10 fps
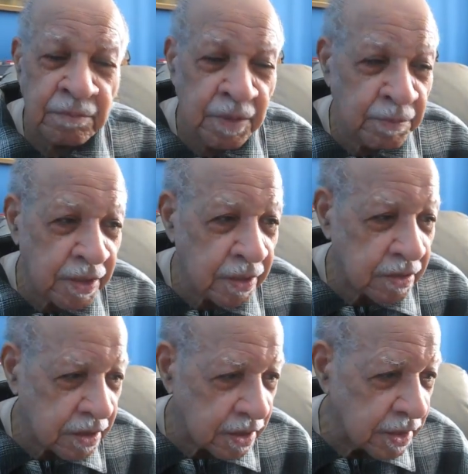My mother
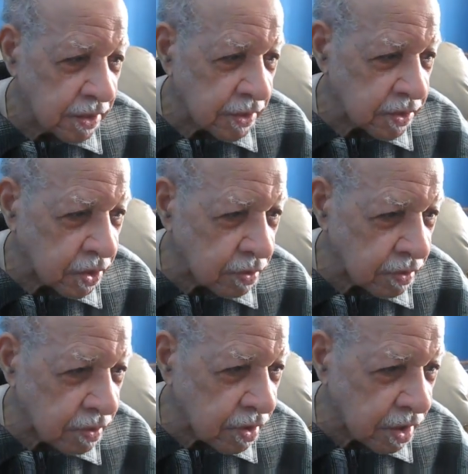said,
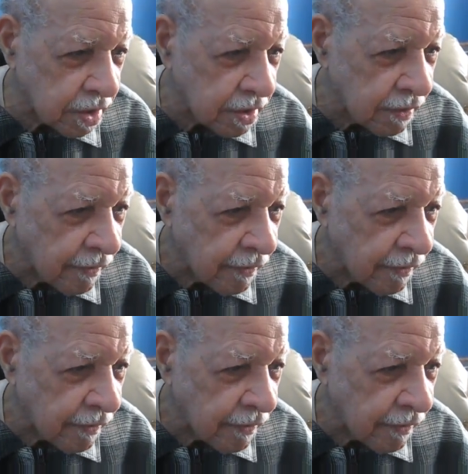children, said,